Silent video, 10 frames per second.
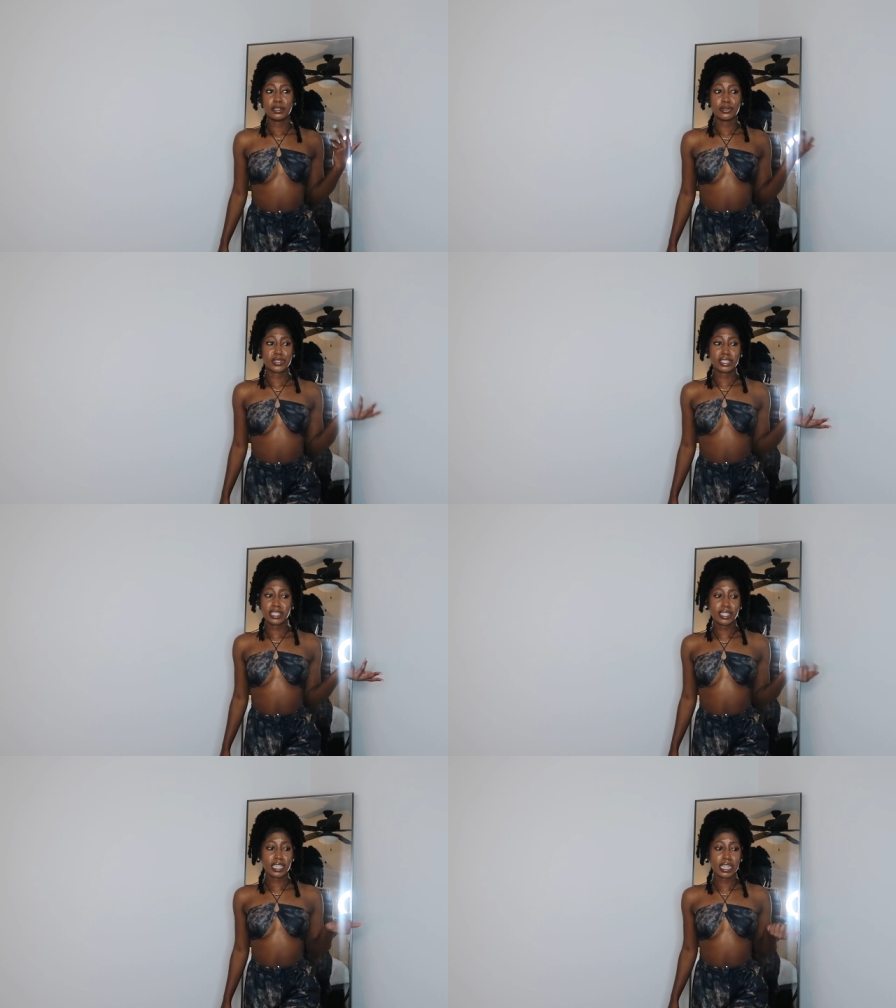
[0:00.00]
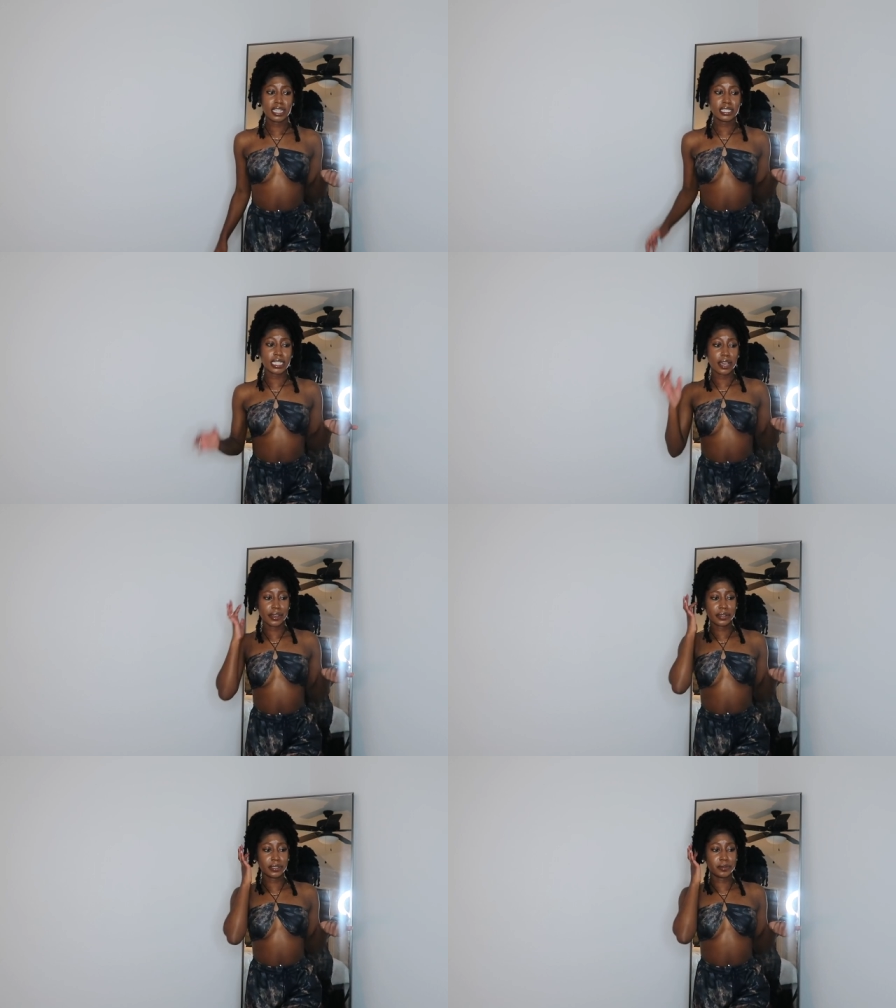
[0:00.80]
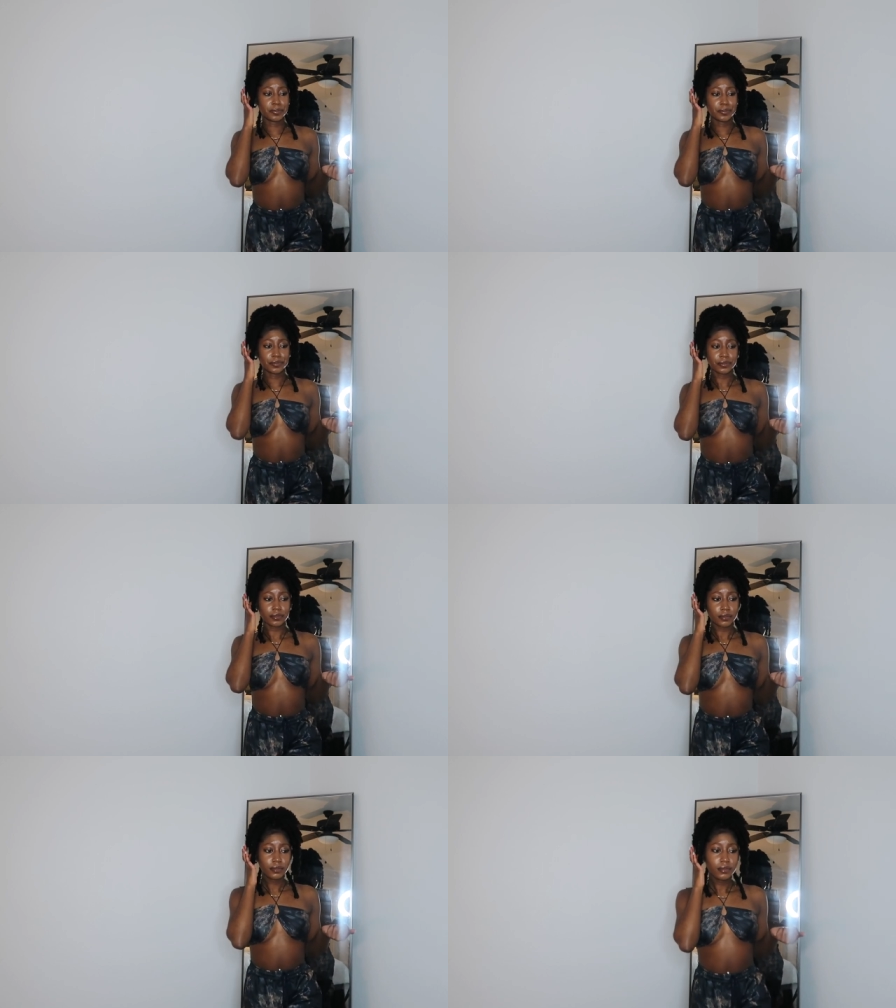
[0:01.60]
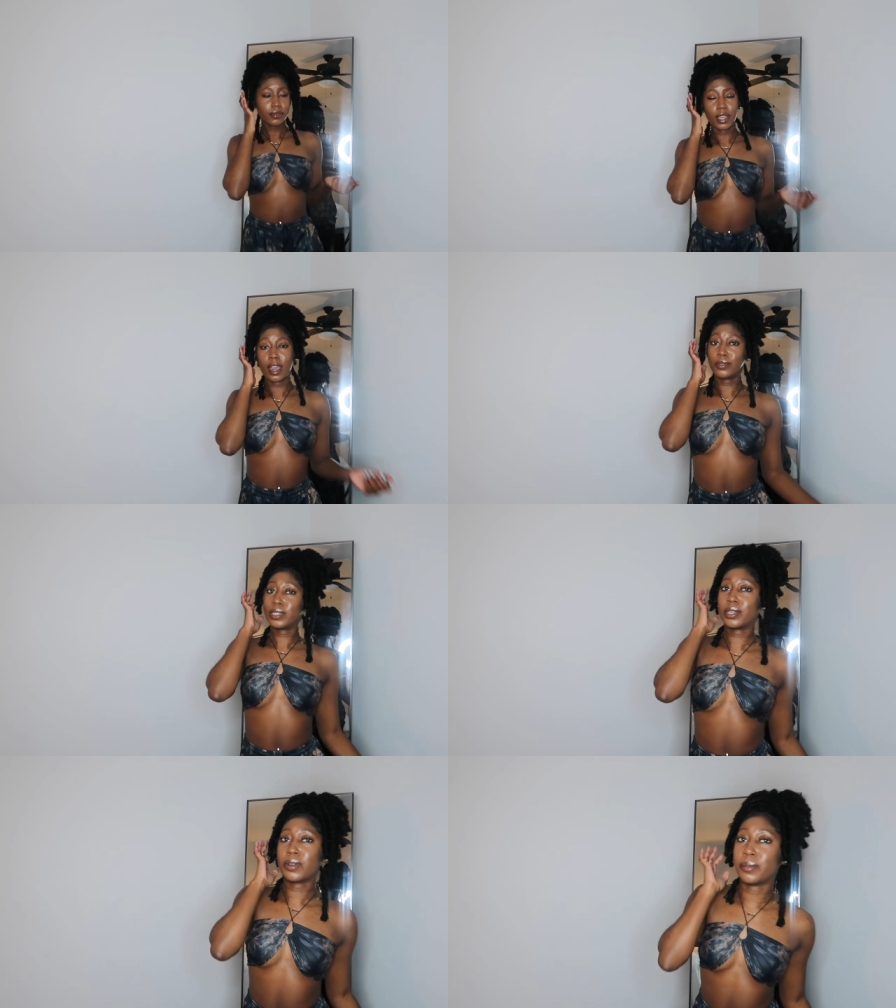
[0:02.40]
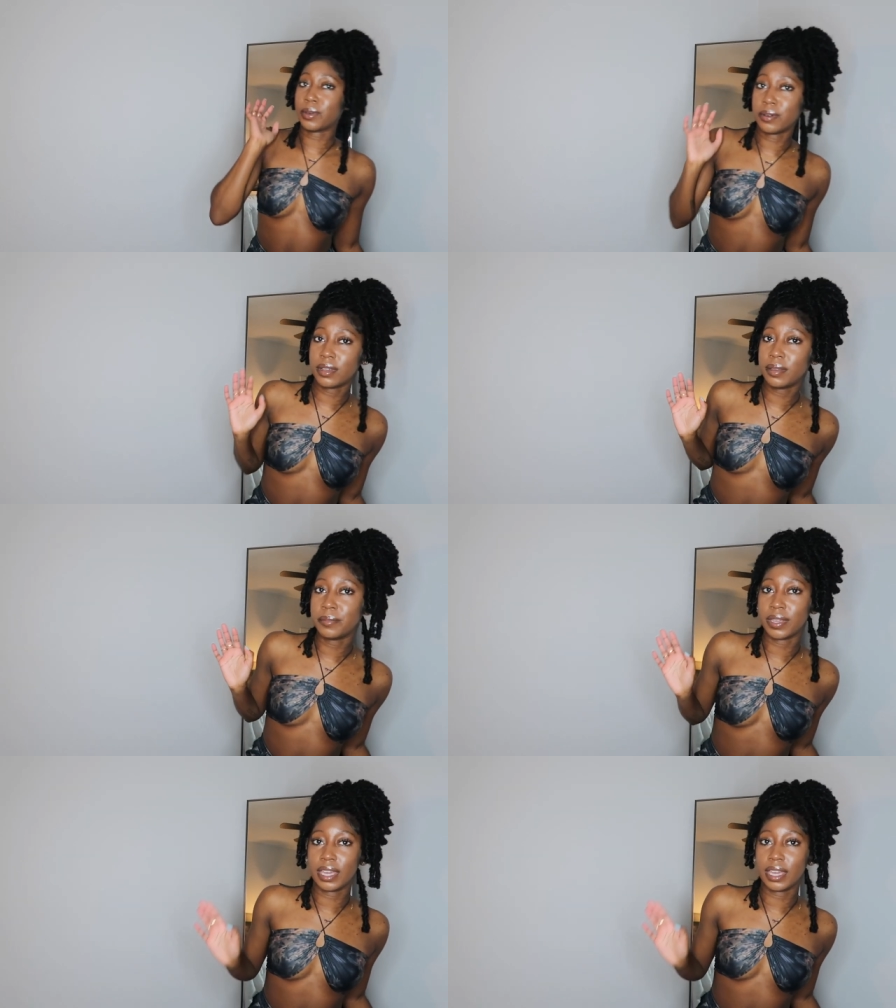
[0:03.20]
little sneakers. I don't really know where I'm going,